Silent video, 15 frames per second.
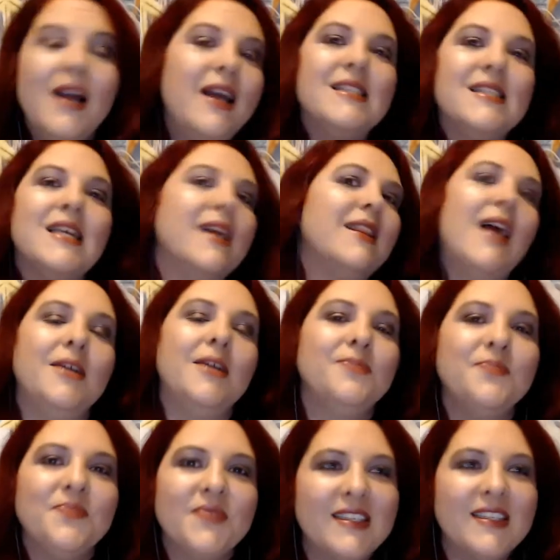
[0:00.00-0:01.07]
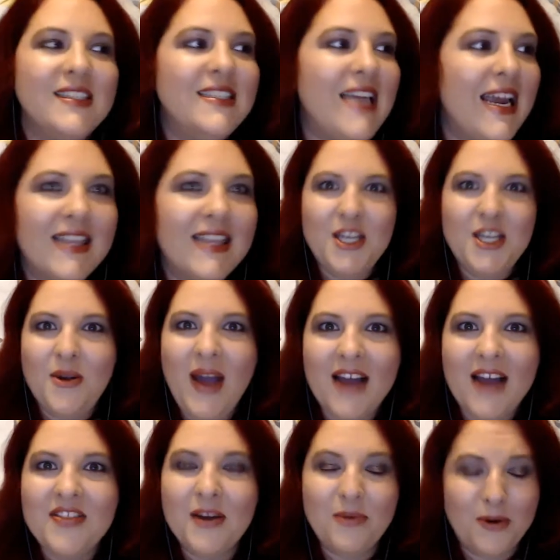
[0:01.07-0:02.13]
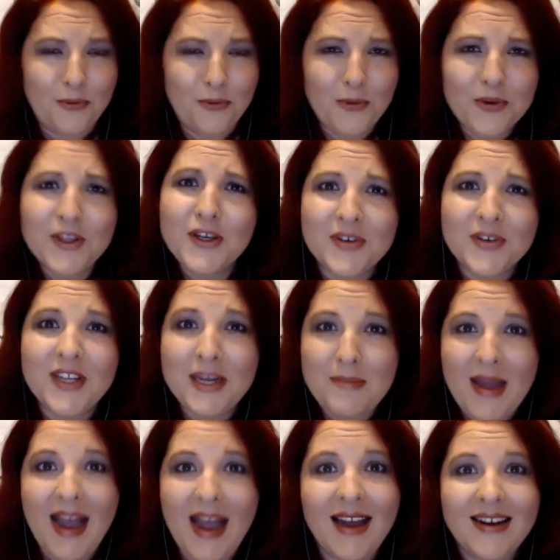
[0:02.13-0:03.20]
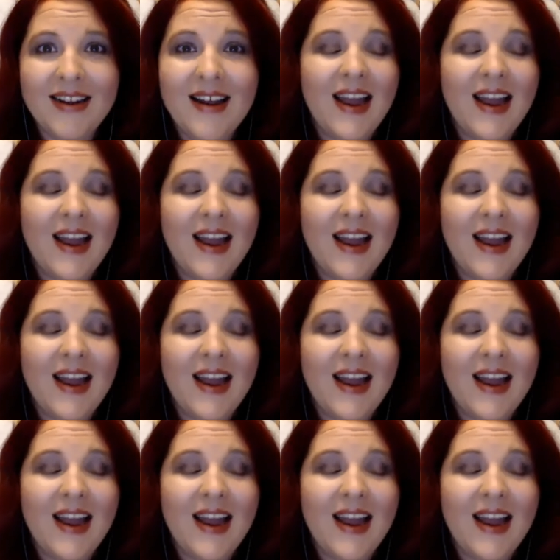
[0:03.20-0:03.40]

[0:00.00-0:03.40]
It's like that date you had that went really, really bad.